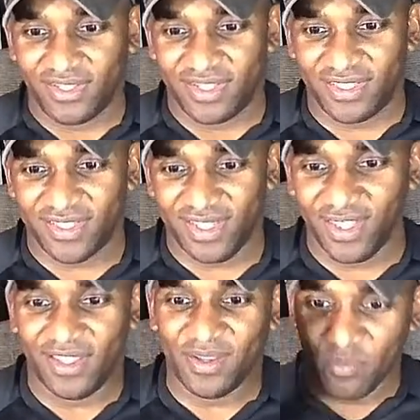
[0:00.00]
Let's
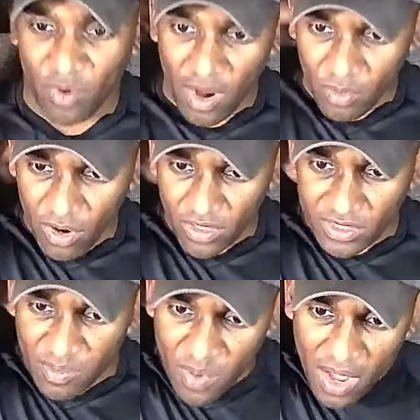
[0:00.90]
see. Brian
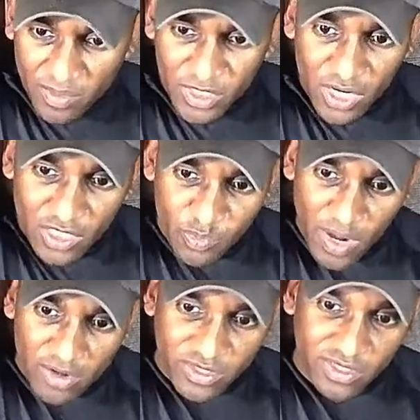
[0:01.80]
Brody said, Bobby,
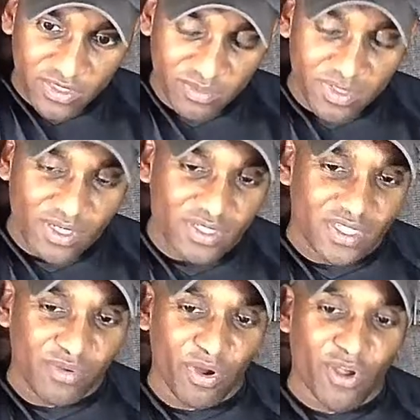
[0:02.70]
change power systems in the
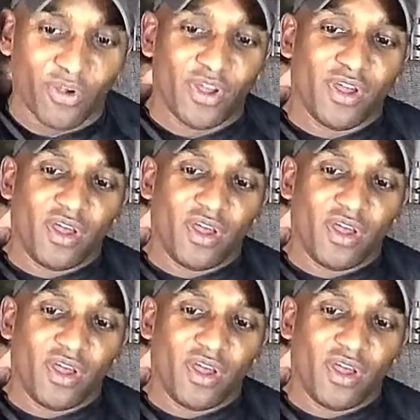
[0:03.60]
0.